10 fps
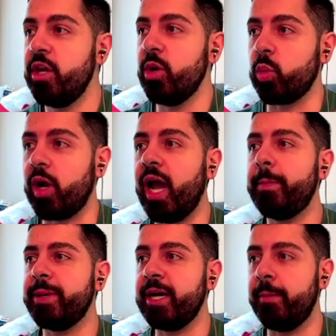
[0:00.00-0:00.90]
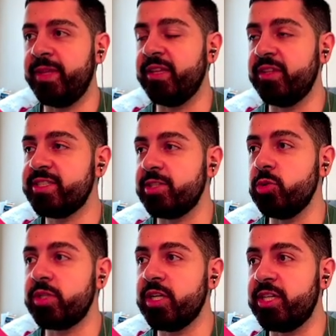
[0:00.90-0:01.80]
were hyping up that this
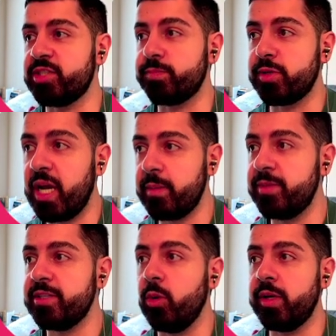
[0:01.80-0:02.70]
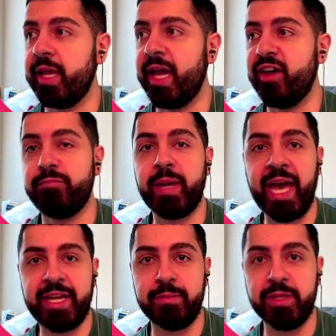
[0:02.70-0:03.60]
Luka is probably going to have
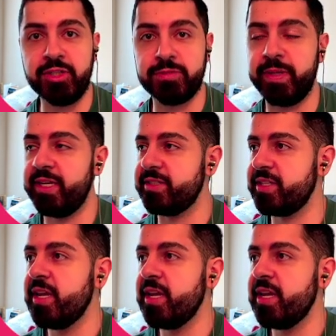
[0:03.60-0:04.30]
Patty Mills base.